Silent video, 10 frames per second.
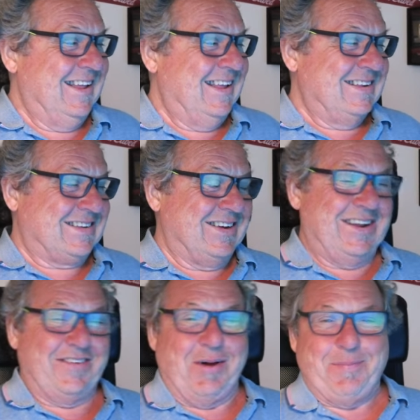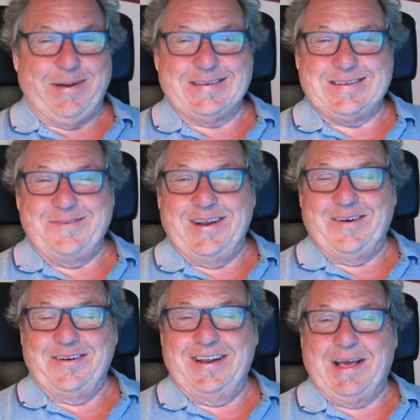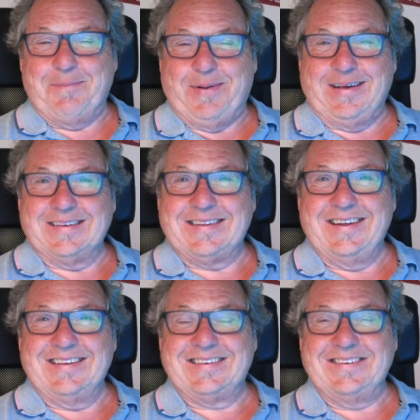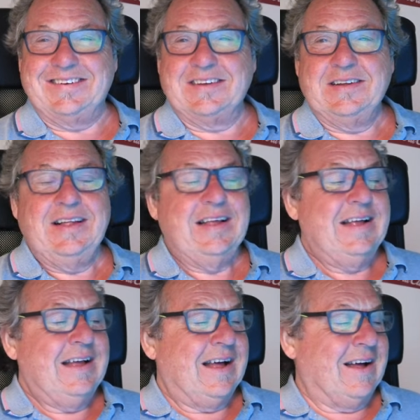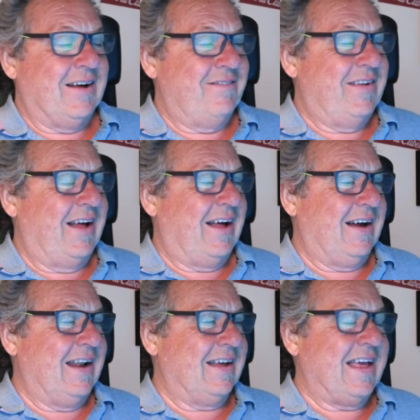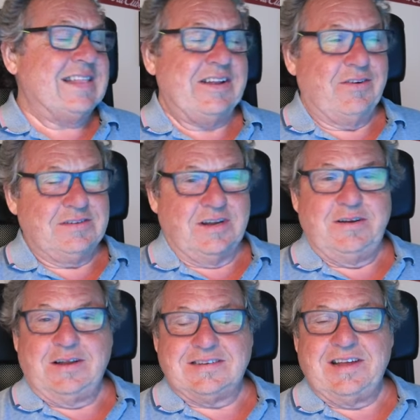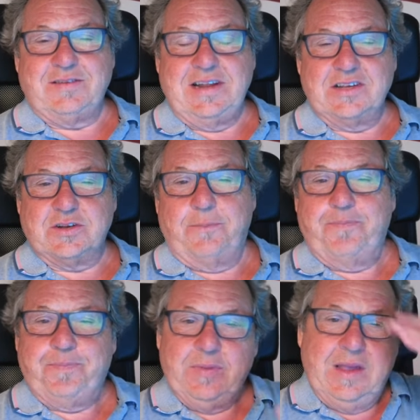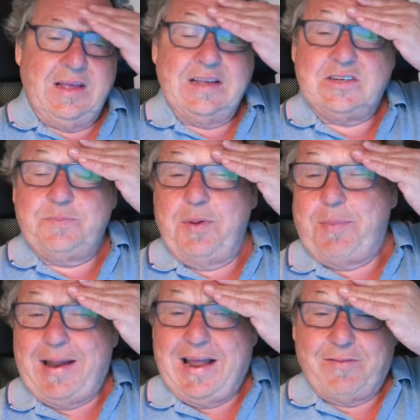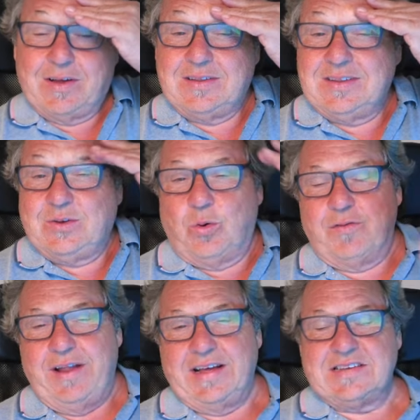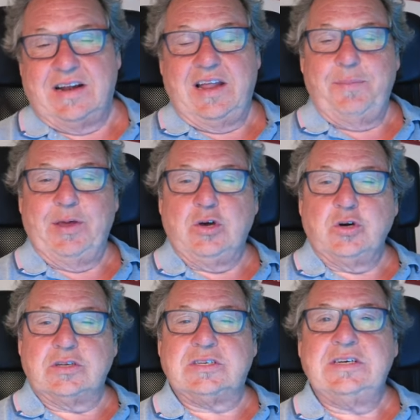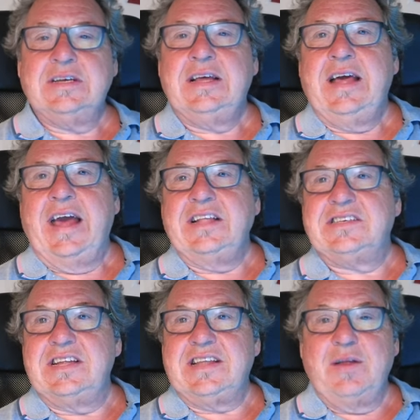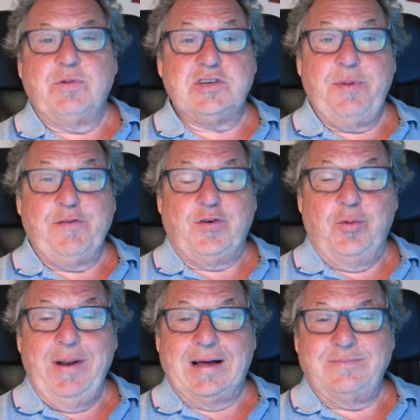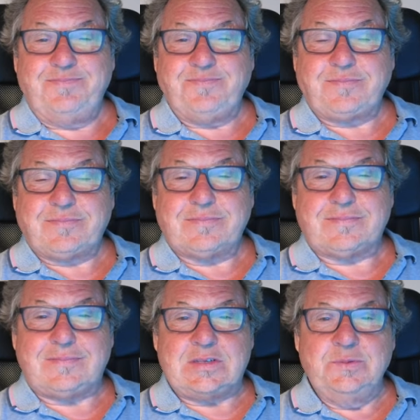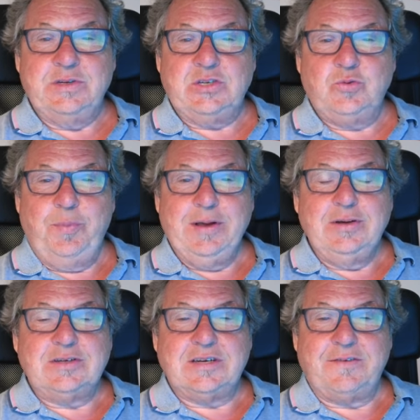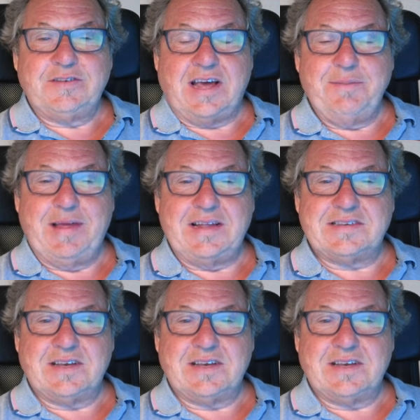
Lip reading: It's good. I've got past the bit I want to get past, and that's good. I'm going to get dinner on. So, as I said, dinner's on. Should be about another quarter of an hour, so I'll have it cooked and sit down and watch a bit of Formula, which will be good. I'll take that.